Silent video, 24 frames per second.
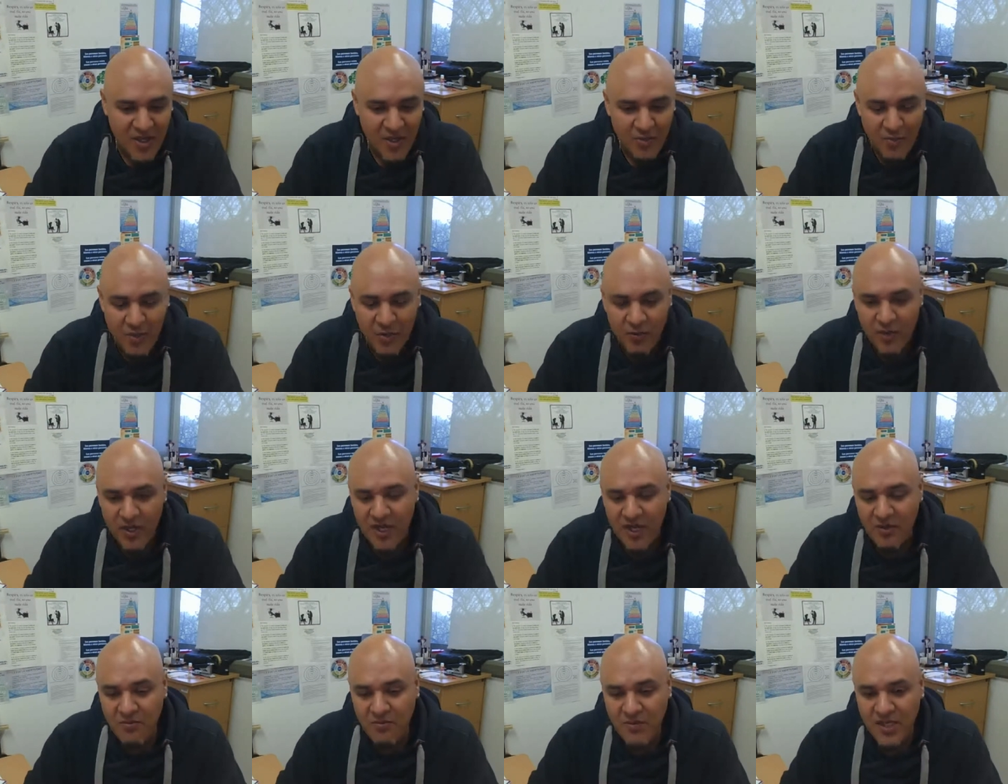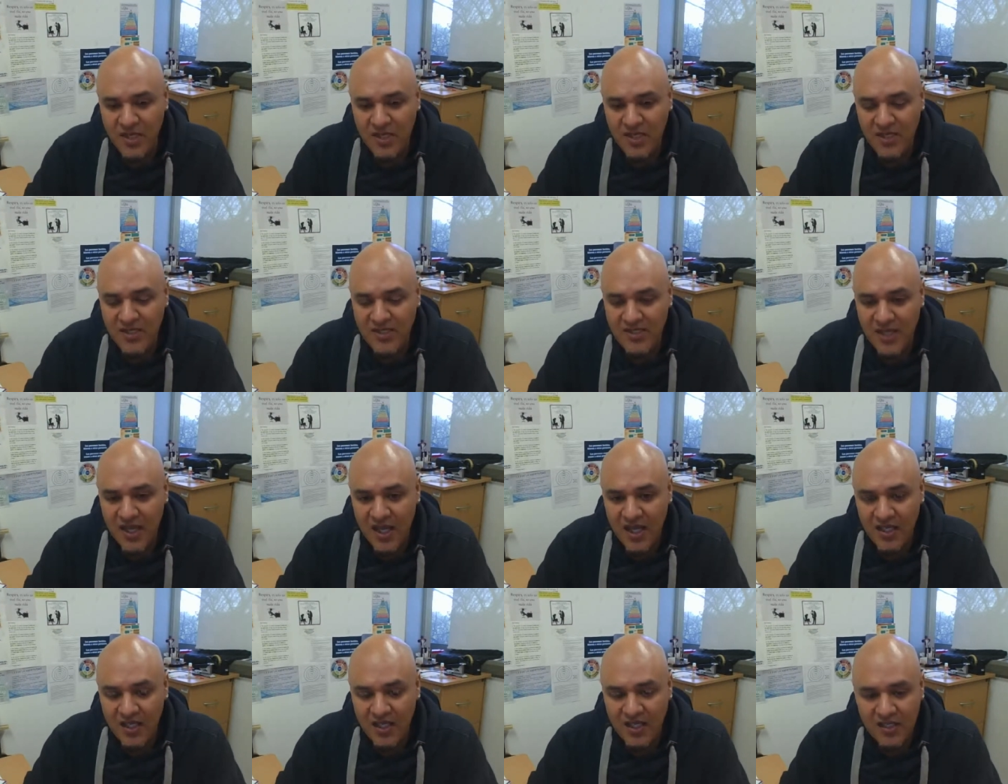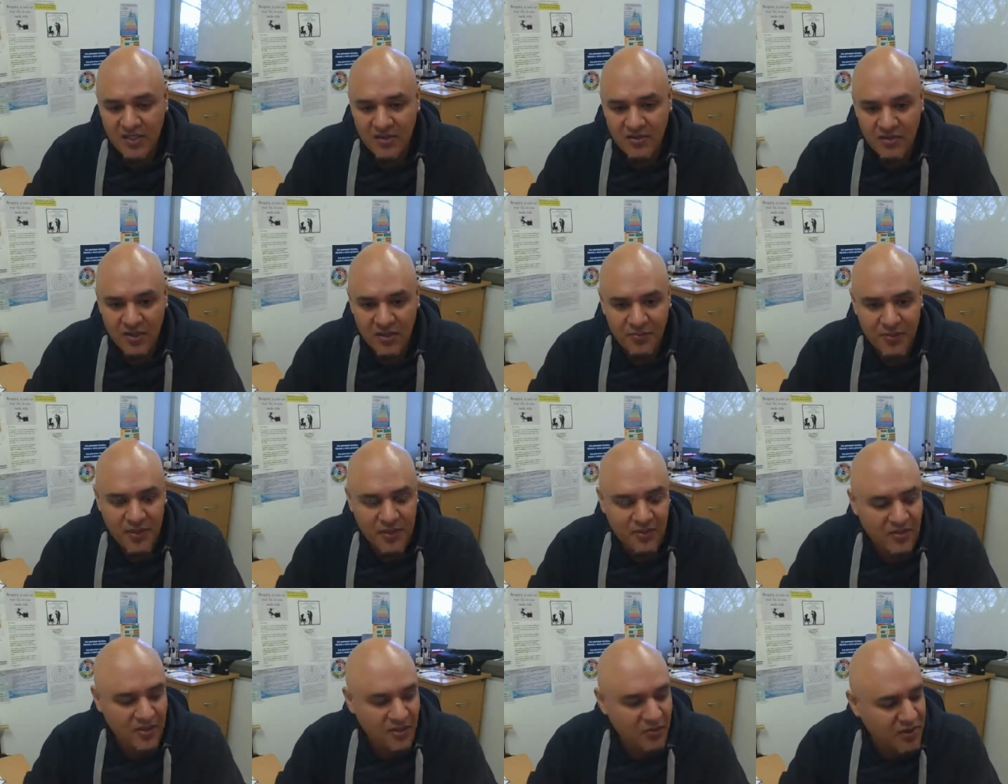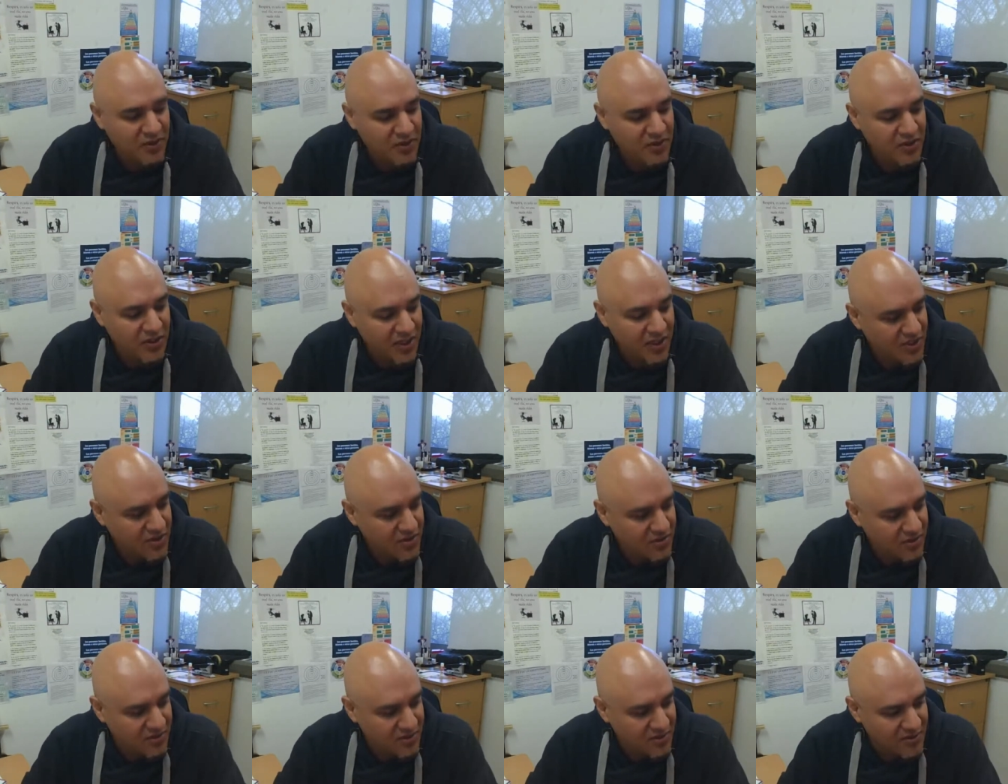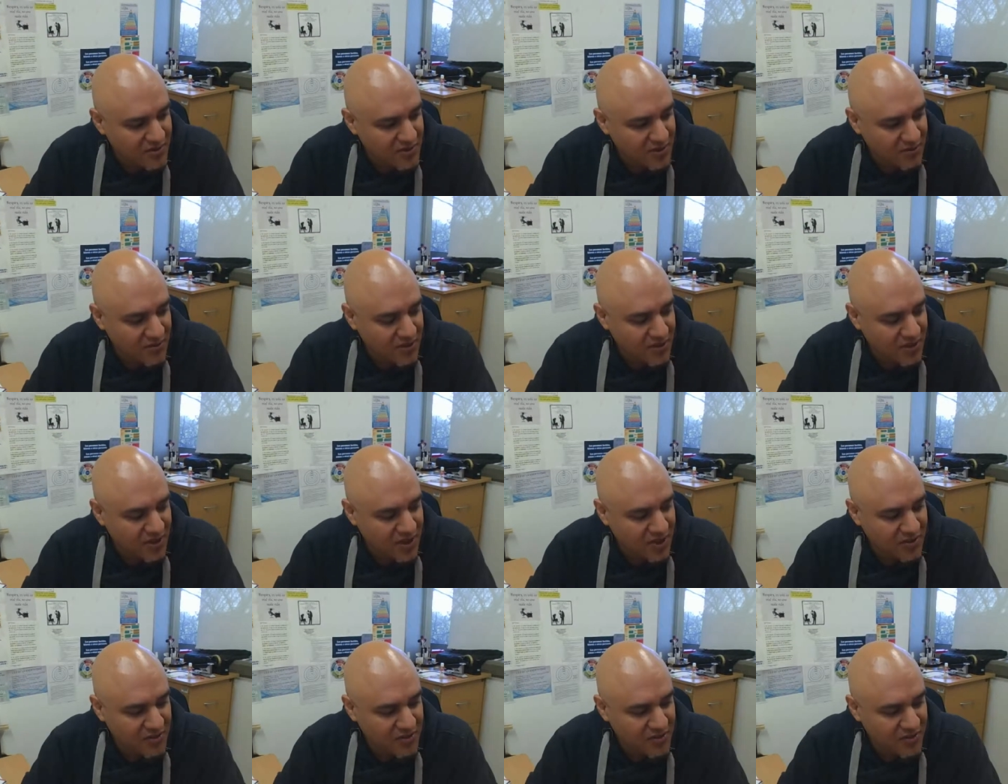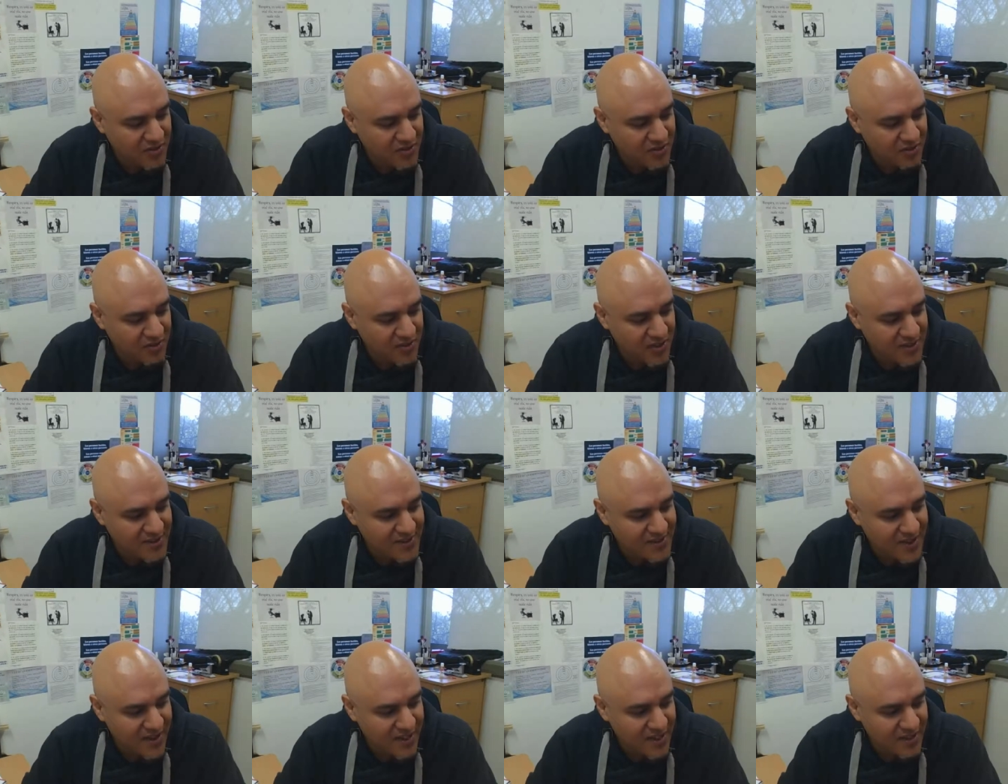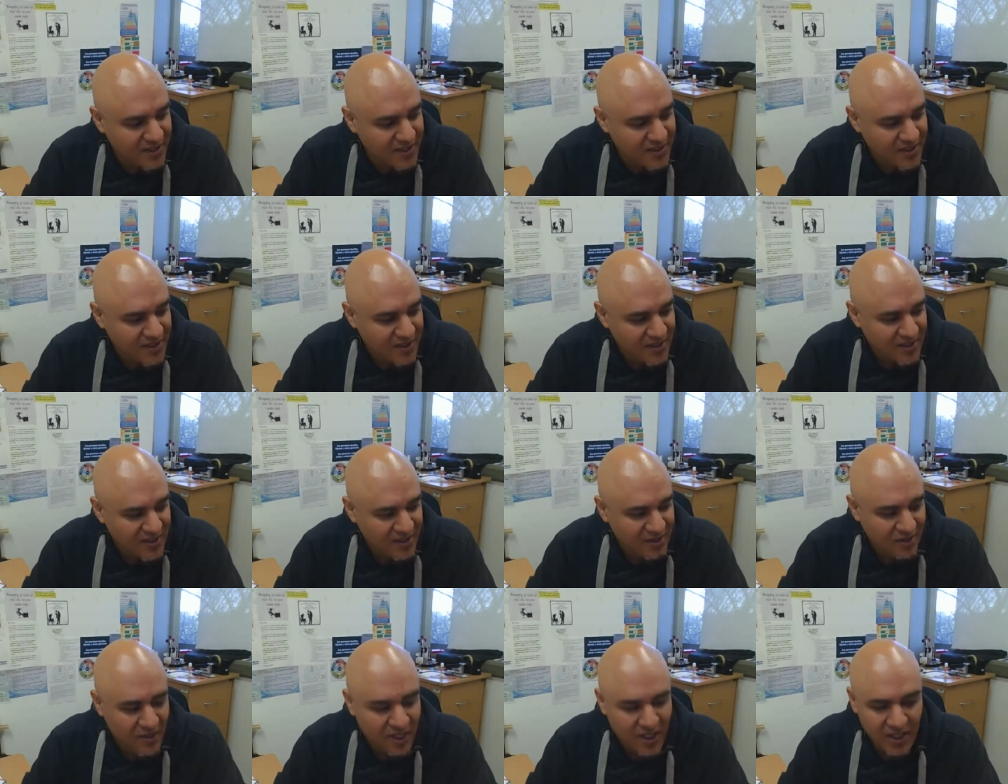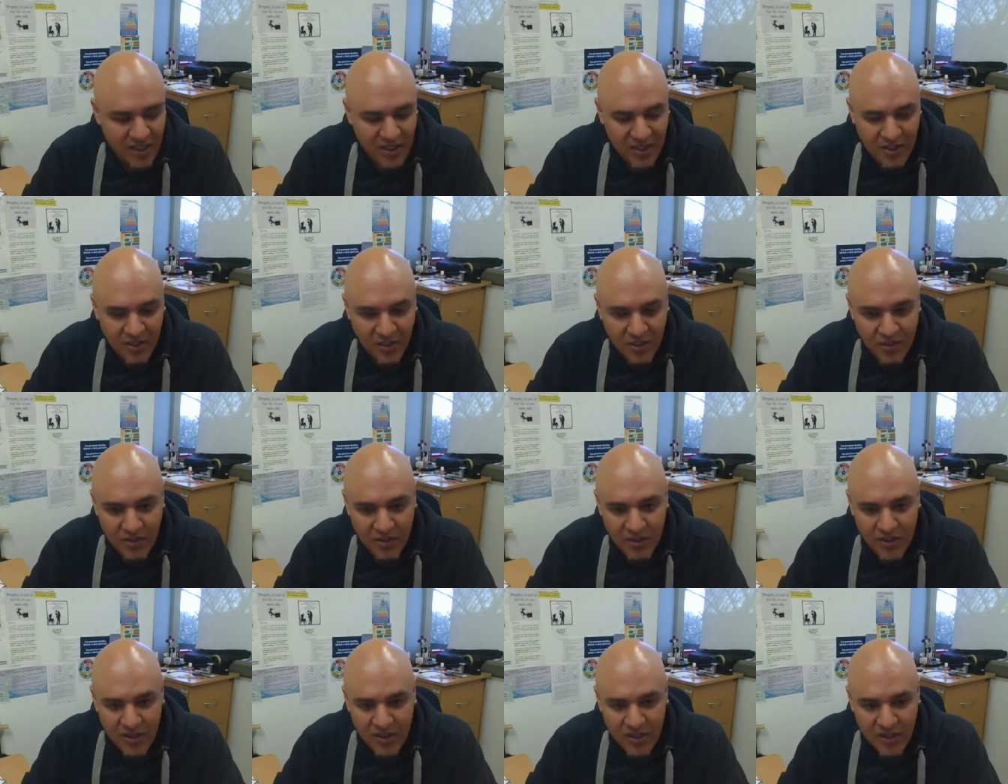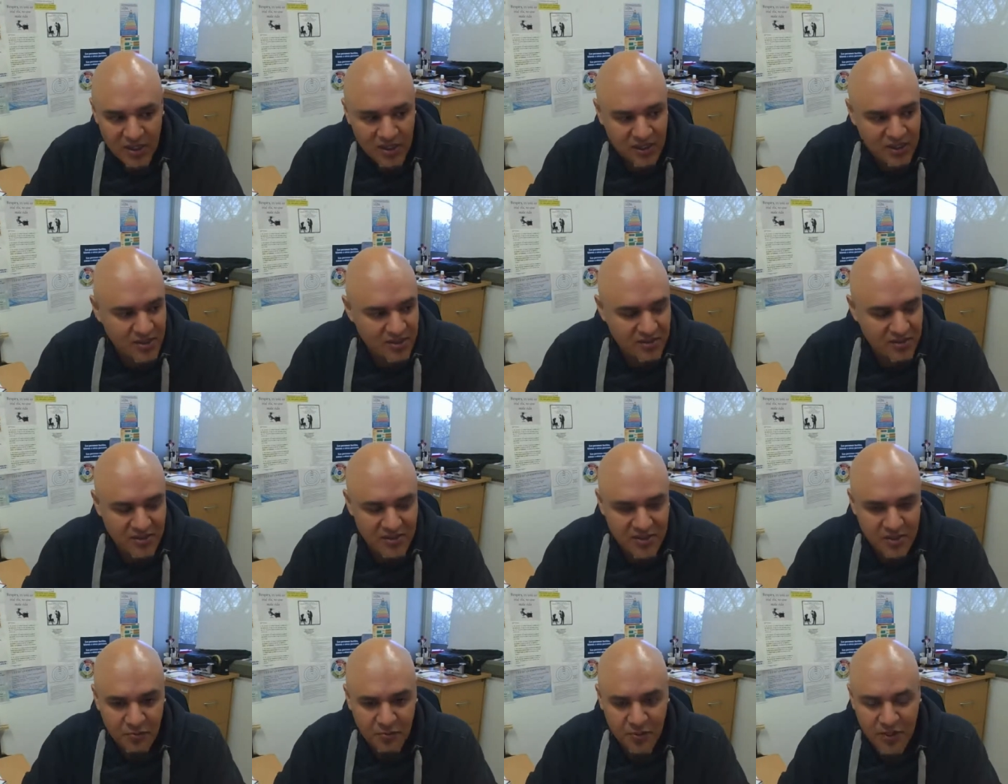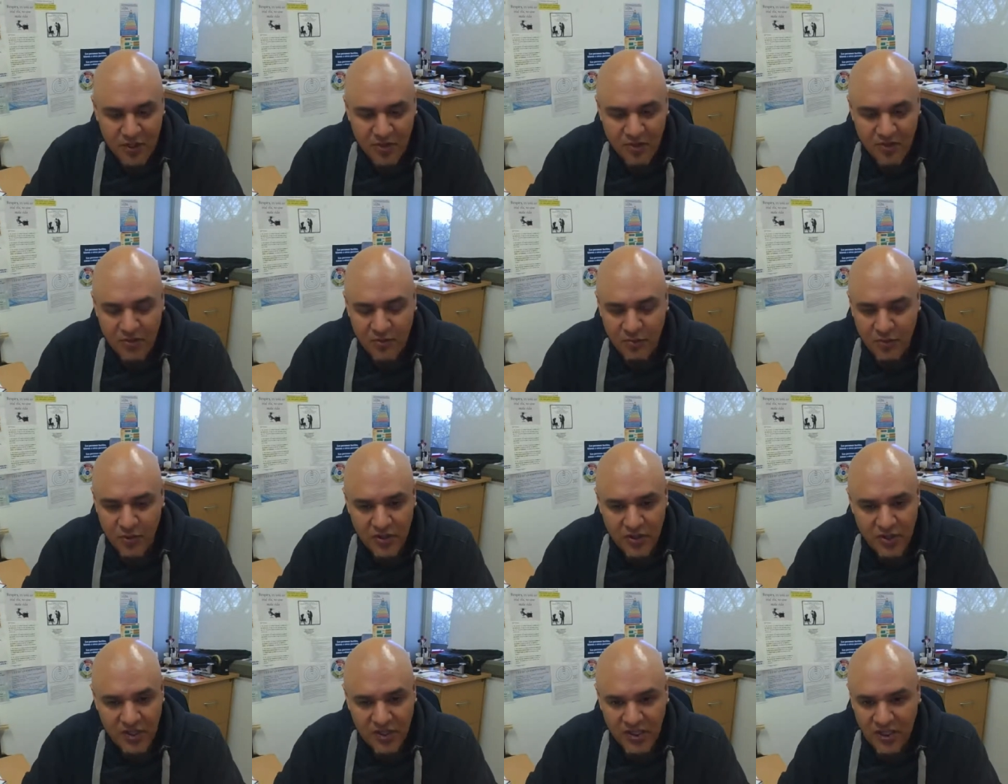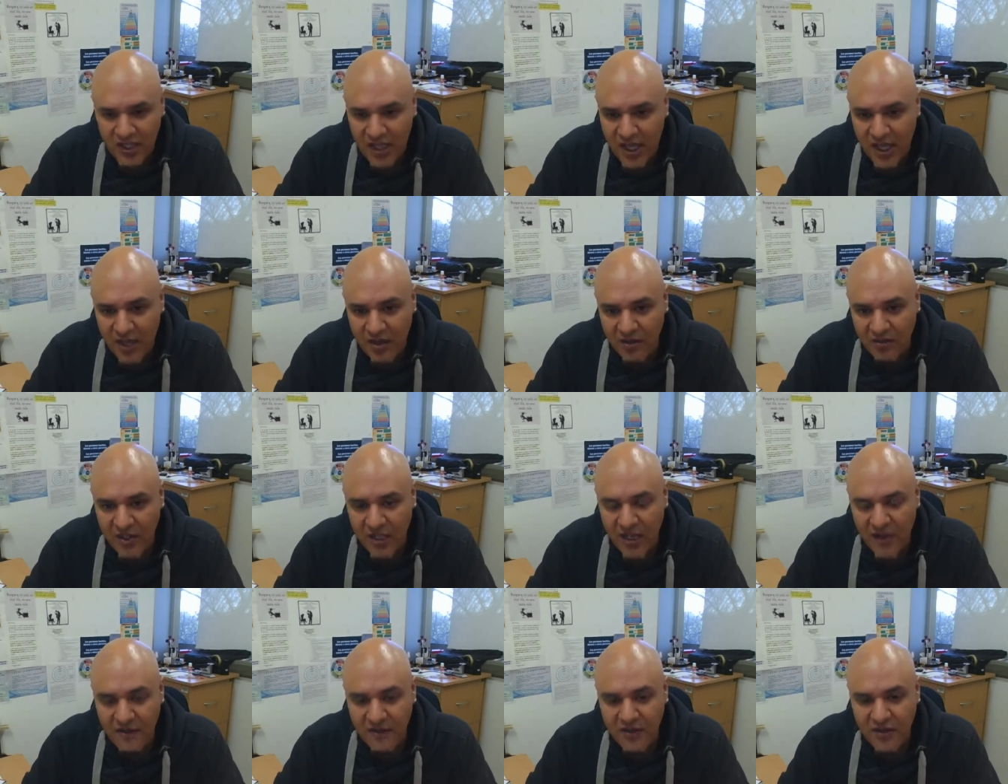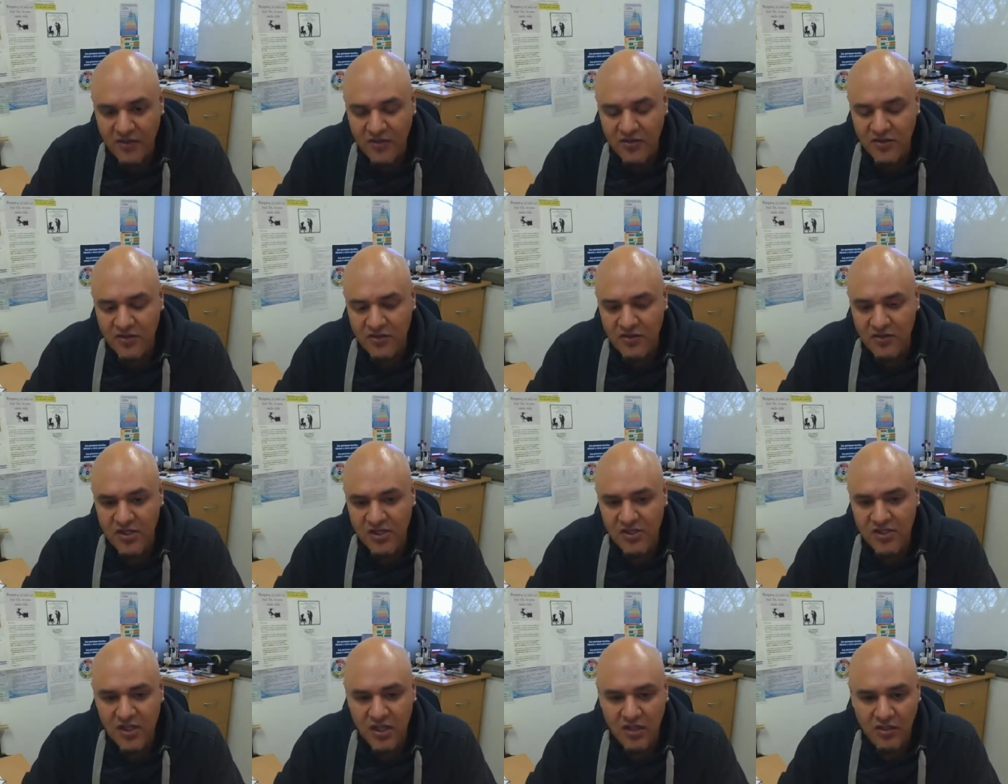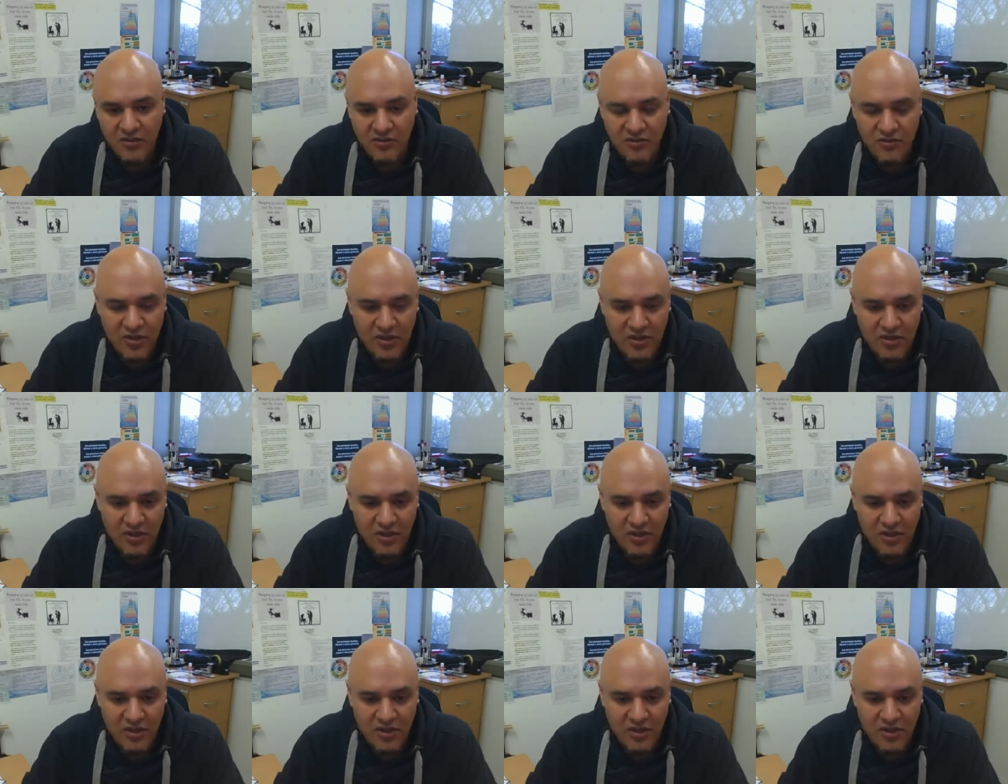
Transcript: But what I mean is that it's all about communication, something that you already said a while ago. It's just about putting it out, having your students talk to each